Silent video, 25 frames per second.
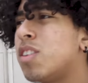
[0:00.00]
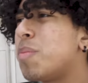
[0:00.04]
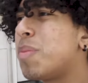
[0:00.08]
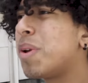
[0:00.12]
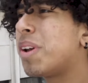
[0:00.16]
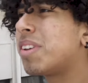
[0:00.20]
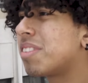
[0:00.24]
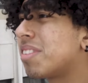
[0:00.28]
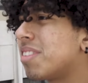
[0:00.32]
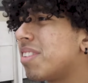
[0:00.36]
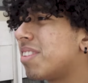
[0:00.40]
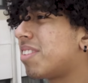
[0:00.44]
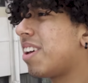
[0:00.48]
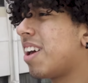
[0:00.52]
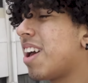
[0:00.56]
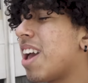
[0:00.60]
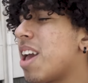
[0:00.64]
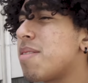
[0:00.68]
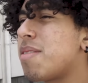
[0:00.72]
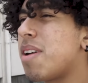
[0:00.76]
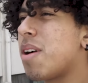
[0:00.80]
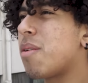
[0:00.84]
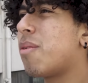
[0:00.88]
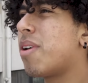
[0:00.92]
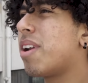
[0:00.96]
because of the
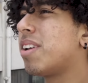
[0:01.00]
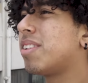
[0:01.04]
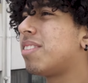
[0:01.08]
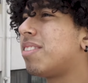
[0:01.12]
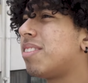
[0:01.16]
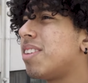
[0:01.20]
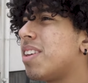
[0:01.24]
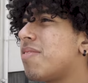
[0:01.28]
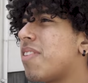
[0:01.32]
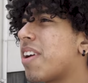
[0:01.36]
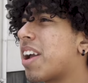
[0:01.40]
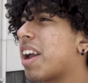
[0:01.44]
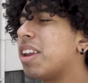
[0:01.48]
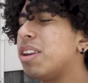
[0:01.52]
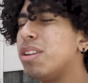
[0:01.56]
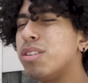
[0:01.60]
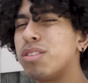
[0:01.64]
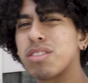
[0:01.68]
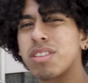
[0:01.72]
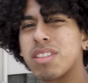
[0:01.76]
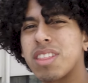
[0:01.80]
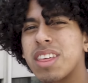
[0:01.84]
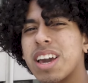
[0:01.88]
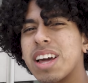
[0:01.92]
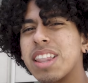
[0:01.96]
time, I wanted to see if I can do
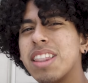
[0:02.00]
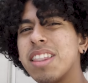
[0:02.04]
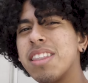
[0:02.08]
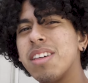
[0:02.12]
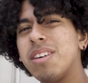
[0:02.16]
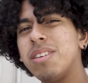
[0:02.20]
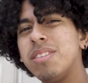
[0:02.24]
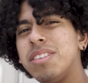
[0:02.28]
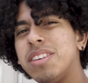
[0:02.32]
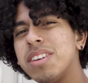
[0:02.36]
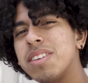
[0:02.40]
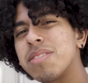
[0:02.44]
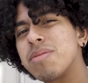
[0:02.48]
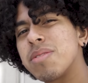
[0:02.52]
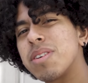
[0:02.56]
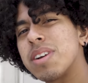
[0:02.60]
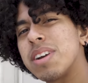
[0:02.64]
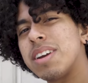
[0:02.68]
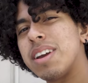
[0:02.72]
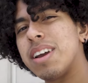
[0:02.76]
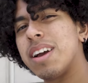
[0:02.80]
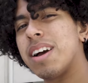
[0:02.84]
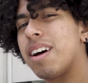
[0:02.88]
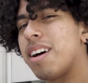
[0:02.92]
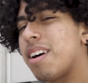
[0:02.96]
something a little
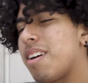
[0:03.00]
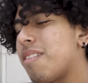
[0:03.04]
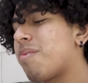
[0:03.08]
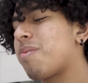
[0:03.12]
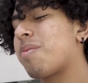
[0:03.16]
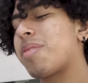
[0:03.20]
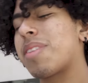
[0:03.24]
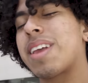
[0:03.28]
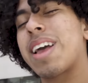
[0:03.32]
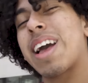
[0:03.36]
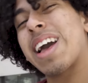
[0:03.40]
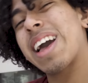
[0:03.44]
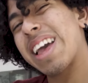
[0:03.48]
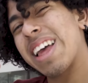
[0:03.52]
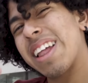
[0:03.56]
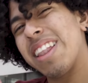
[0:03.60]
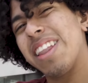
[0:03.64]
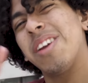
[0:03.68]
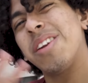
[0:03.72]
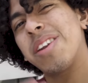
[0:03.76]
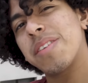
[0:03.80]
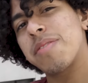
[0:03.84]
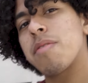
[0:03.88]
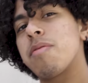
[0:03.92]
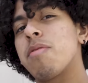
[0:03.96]
different
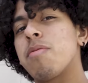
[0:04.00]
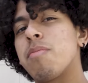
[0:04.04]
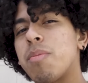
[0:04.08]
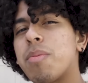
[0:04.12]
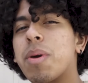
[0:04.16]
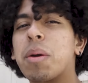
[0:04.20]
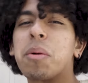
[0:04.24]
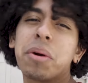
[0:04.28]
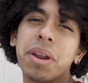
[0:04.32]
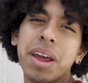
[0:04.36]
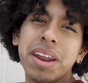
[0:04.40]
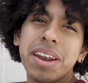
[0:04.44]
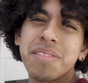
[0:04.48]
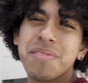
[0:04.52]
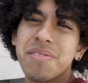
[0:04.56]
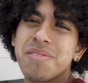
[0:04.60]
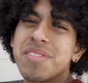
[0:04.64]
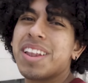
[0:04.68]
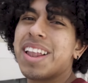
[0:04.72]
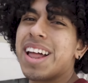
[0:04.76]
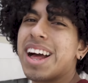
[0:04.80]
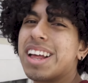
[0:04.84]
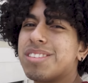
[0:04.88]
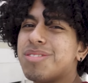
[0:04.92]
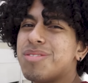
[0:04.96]
from like what I did from
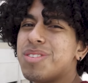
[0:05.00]
the last